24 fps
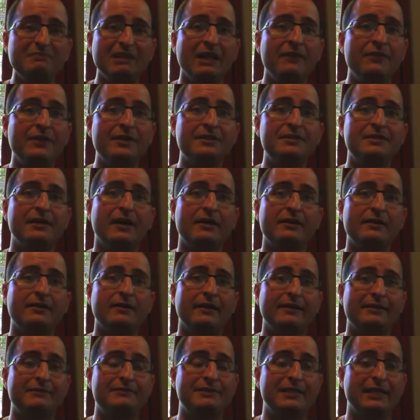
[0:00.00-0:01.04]
There's not a
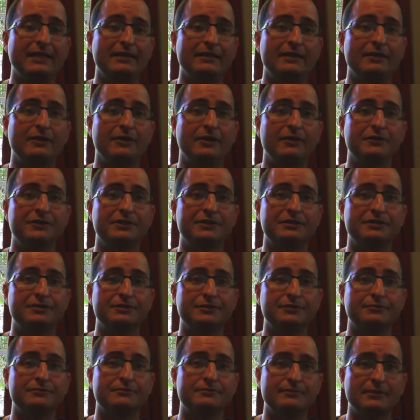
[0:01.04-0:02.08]
lot of data on this
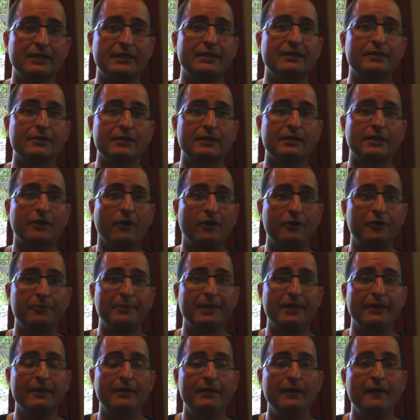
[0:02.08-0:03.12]
new legal
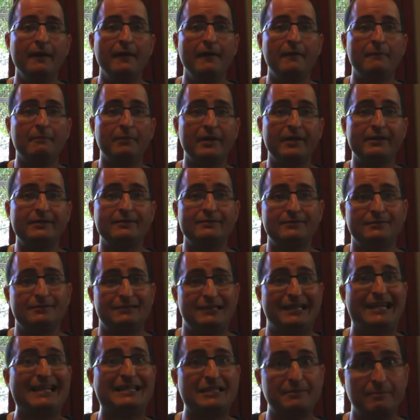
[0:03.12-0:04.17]
economy, but
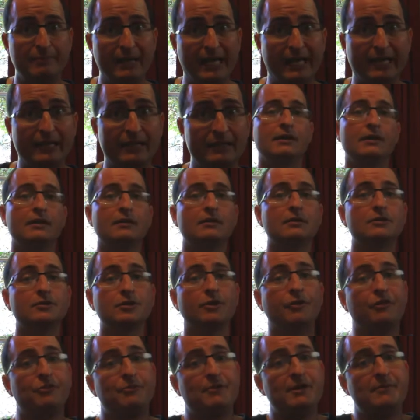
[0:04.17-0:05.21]
it's big. So
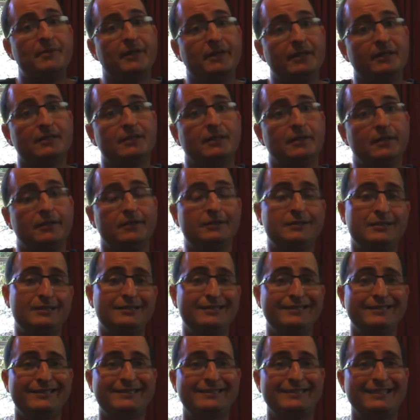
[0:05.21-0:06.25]
$3 million in
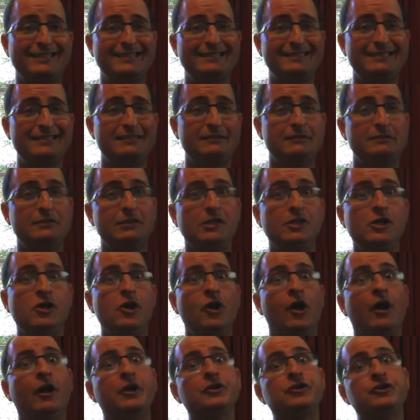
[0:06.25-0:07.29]
just isn't
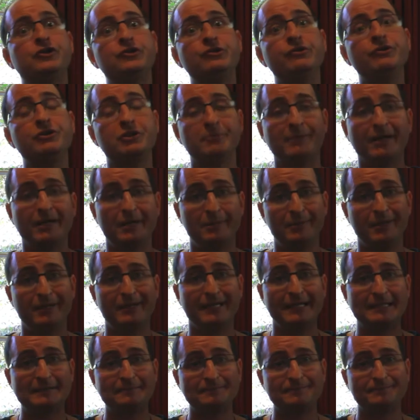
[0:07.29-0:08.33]
a huge amount of
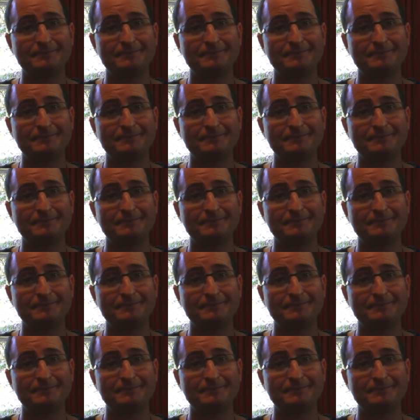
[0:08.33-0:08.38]
money.